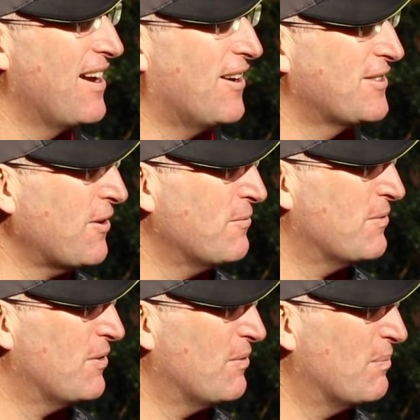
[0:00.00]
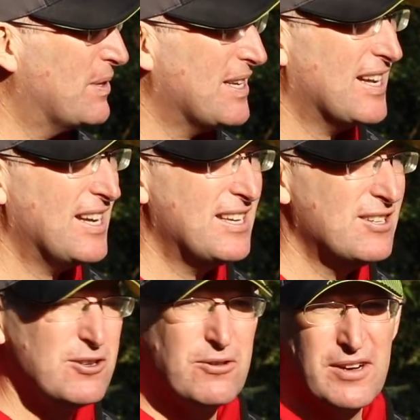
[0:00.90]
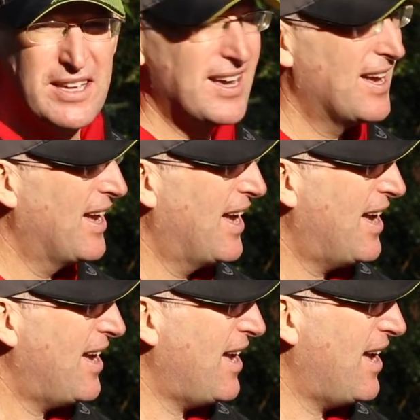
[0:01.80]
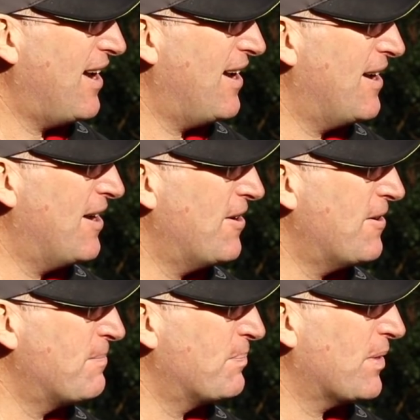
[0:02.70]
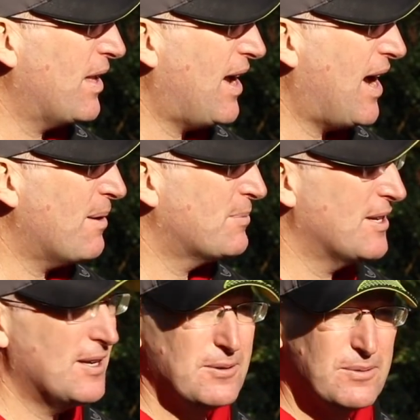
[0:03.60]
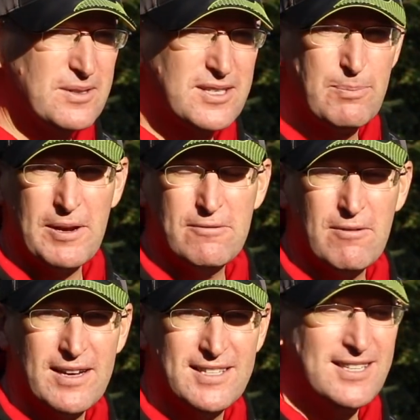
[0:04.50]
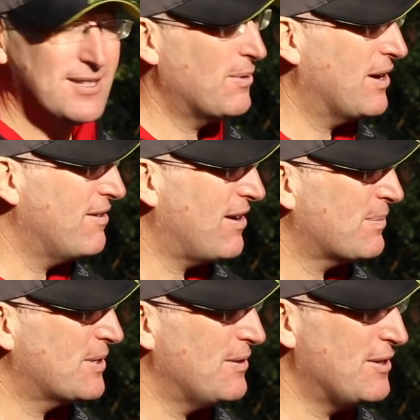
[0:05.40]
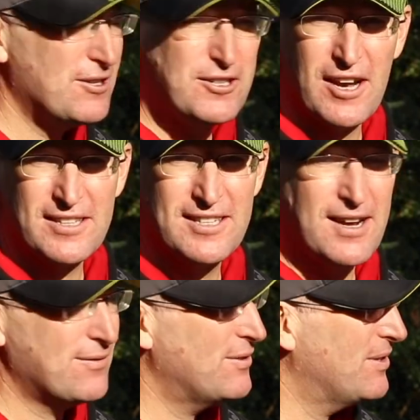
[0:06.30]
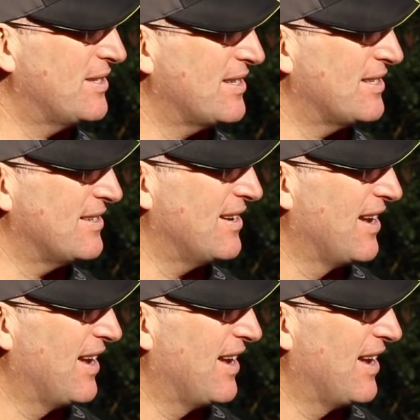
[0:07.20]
I don't particularly enjoy absolute speed races where you're absolutely shattered afterwards and